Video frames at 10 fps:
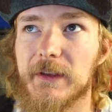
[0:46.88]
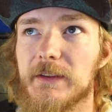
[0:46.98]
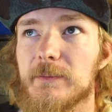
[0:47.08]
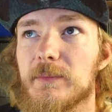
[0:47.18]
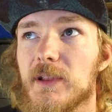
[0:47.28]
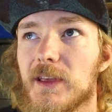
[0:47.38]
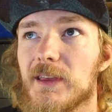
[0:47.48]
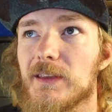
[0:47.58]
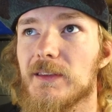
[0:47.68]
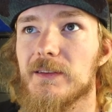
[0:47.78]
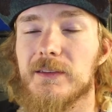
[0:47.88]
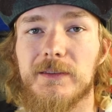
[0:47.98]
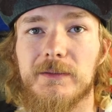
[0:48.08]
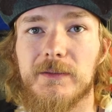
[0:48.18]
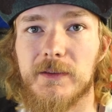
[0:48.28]

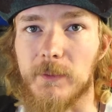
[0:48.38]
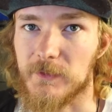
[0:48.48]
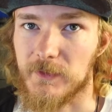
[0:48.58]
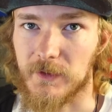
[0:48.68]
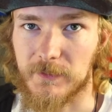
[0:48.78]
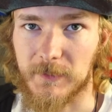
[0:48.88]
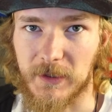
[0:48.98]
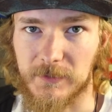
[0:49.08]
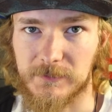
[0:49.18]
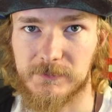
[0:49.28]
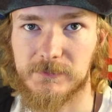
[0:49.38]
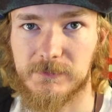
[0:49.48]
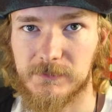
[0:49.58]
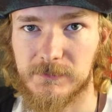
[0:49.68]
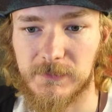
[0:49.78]
explain some stuff about
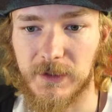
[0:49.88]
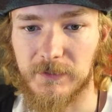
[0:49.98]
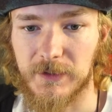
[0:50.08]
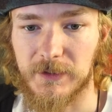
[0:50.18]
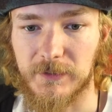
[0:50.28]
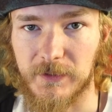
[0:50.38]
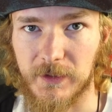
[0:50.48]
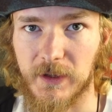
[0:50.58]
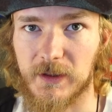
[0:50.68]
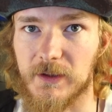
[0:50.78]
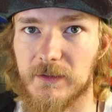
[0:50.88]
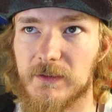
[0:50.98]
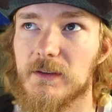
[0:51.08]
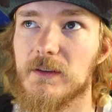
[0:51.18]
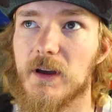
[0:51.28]
invaders and at least
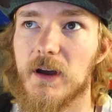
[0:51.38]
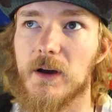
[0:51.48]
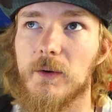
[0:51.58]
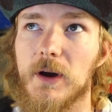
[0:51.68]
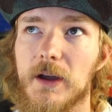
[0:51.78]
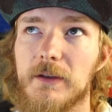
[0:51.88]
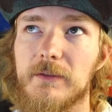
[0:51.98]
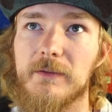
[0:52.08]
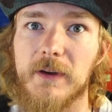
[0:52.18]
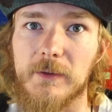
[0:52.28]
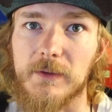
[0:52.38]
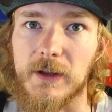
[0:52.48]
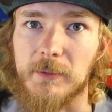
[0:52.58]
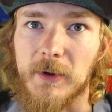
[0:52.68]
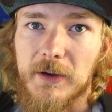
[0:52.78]
how I found
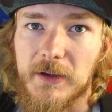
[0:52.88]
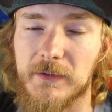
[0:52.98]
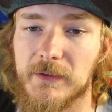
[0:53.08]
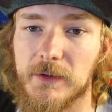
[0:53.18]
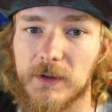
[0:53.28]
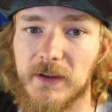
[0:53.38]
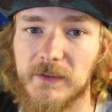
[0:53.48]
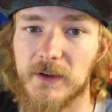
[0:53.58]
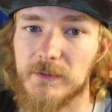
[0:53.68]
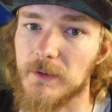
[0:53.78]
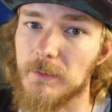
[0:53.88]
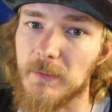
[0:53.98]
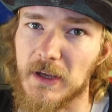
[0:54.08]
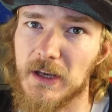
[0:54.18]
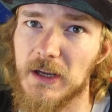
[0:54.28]
out about it. So let's start from the
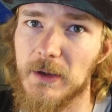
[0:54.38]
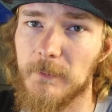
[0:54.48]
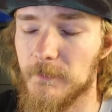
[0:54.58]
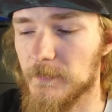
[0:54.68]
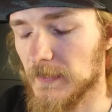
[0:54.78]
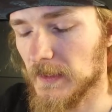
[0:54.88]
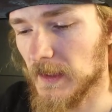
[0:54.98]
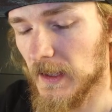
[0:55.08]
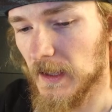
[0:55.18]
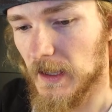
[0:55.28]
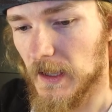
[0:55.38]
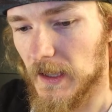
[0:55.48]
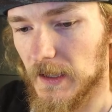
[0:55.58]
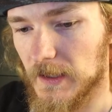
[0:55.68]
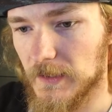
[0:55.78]
beginning.
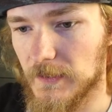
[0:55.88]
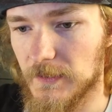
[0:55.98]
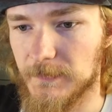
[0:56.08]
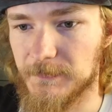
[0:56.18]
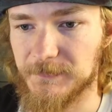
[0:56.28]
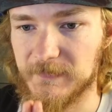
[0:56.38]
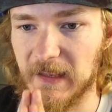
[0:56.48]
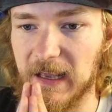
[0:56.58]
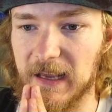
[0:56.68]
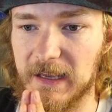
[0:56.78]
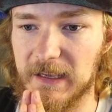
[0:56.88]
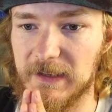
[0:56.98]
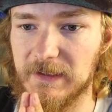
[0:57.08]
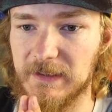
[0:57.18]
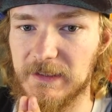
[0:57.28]

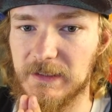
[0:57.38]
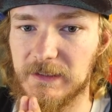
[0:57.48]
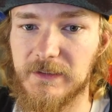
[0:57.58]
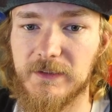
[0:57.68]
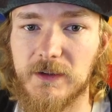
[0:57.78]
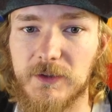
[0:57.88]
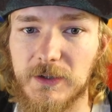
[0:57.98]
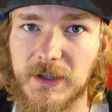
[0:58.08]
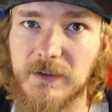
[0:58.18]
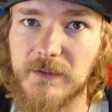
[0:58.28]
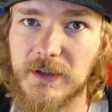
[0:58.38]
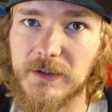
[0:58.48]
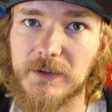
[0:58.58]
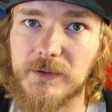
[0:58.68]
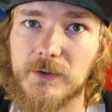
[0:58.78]
I discovered
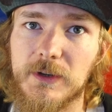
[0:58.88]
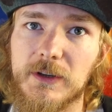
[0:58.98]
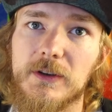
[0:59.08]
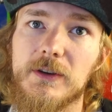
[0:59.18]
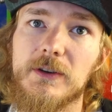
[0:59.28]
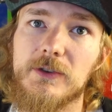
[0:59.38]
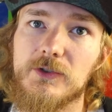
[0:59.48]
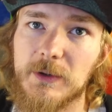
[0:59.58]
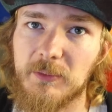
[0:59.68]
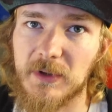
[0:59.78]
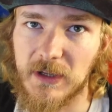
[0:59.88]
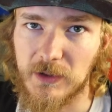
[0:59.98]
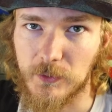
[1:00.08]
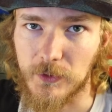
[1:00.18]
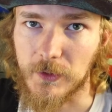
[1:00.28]
invaders during a trip
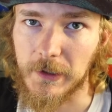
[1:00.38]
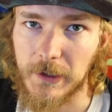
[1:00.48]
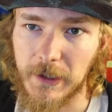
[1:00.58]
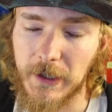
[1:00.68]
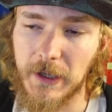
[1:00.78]
in New York.